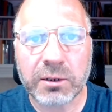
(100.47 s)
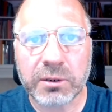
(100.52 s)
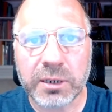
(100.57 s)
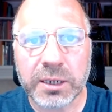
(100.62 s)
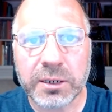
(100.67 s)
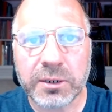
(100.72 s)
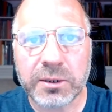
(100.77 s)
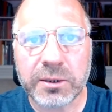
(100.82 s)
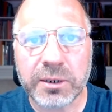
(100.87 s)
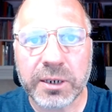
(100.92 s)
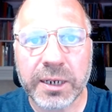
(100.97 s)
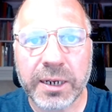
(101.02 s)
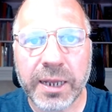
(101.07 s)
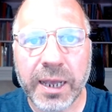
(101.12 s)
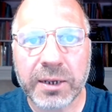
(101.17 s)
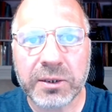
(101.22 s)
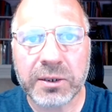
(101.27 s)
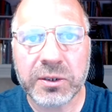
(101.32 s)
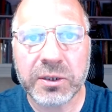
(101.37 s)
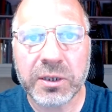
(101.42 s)

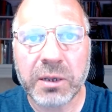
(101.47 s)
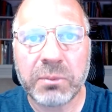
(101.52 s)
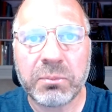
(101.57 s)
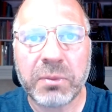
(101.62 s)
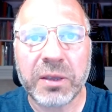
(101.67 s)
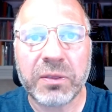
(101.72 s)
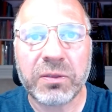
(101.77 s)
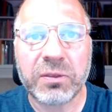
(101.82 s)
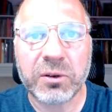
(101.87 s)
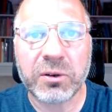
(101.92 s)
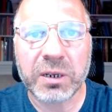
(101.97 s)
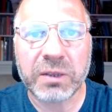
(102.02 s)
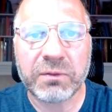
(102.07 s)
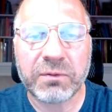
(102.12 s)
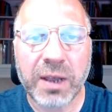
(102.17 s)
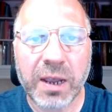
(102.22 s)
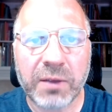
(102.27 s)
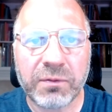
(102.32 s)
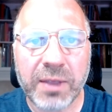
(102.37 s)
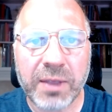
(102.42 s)
interconnects, my
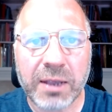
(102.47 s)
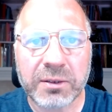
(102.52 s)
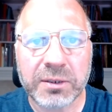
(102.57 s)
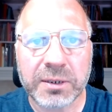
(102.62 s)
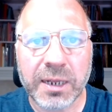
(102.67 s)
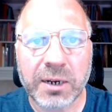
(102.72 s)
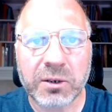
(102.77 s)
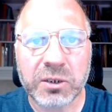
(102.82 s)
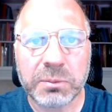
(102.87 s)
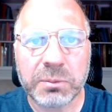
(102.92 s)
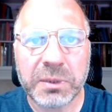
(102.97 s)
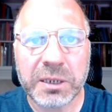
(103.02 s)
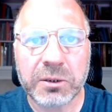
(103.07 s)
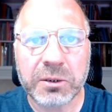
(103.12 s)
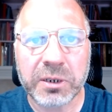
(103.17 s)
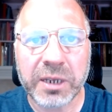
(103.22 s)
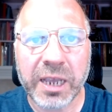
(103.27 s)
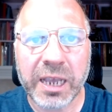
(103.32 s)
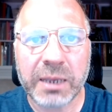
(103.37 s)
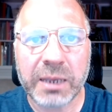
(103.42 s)
$35,000 speaker
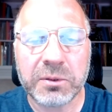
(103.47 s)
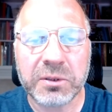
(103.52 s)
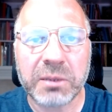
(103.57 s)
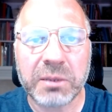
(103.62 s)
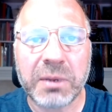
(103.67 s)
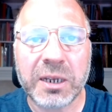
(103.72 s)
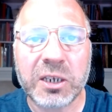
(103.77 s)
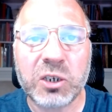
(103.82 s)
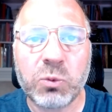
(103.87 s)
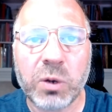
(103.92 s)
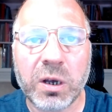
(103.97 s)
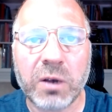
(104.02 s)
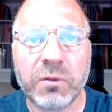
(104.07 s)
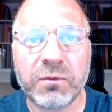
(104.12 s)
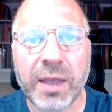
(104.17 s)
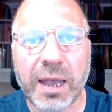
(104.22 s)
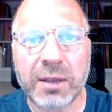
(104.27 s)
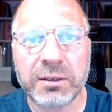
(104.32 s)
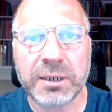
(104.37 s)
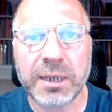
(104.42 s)
cables, and my
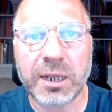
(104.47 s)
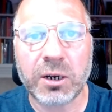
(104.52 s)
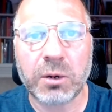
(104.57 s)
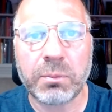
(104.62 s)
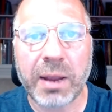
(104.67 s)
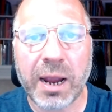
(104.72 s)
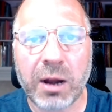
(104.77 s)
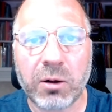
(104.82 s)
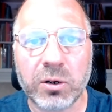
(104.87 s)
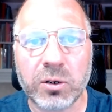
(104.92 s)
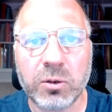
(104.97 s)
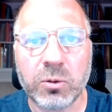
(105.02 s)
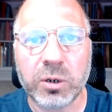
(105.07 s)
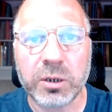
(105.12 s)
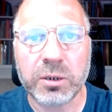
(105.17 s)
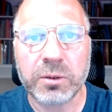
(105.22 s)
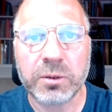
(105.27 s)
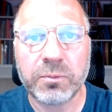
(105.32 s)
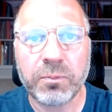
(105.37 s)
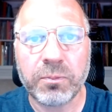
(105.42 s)
$12,000 power
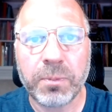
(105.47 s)
cord.